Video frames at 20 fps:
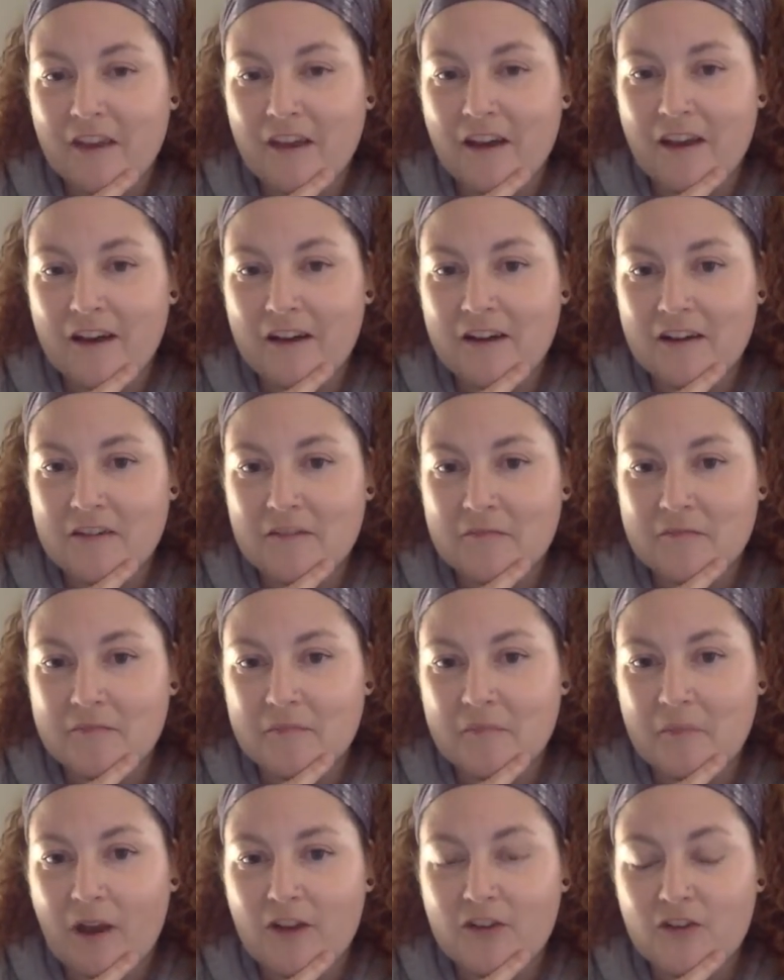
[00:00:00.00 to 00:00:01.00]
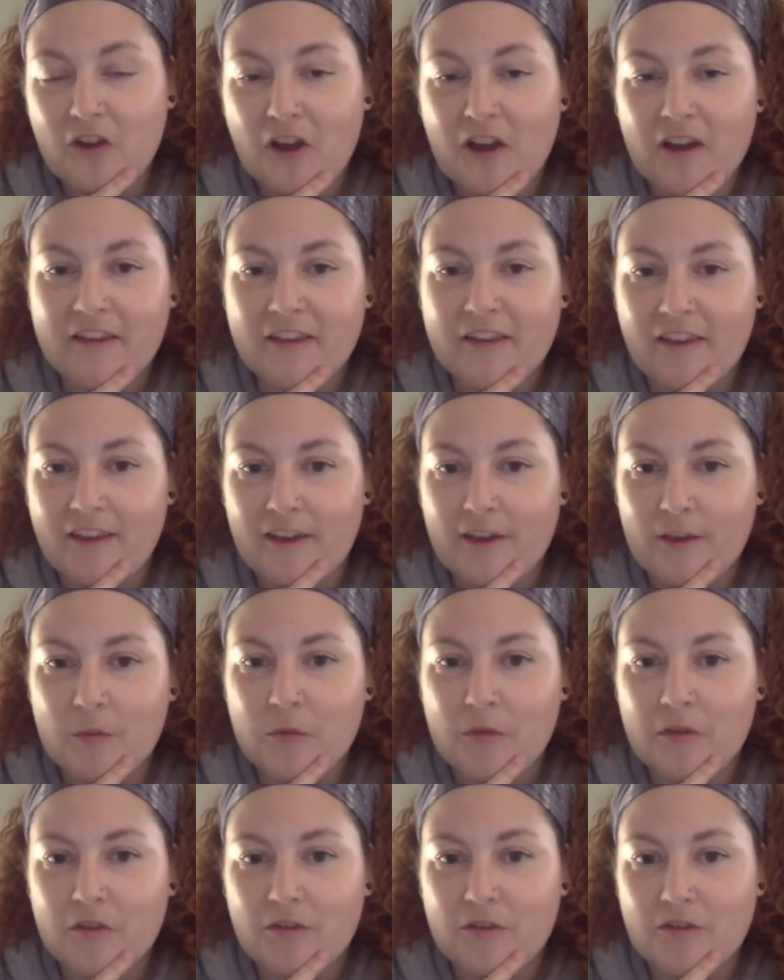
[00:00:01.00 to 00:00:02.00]
My dog Gabe
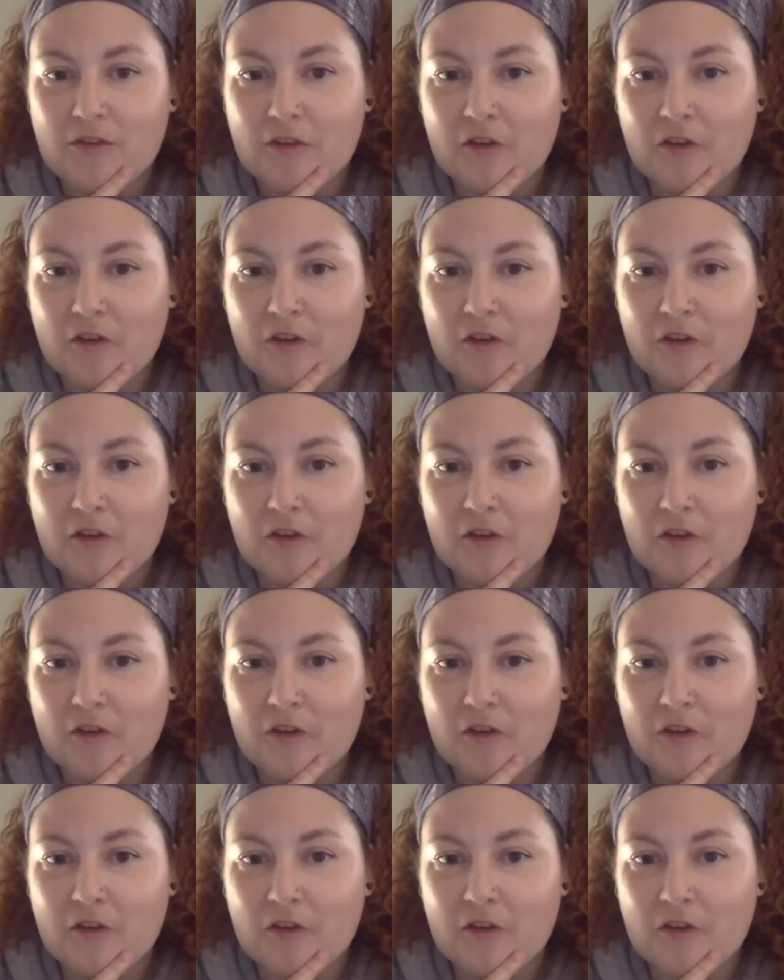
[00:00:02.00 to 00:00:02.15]
is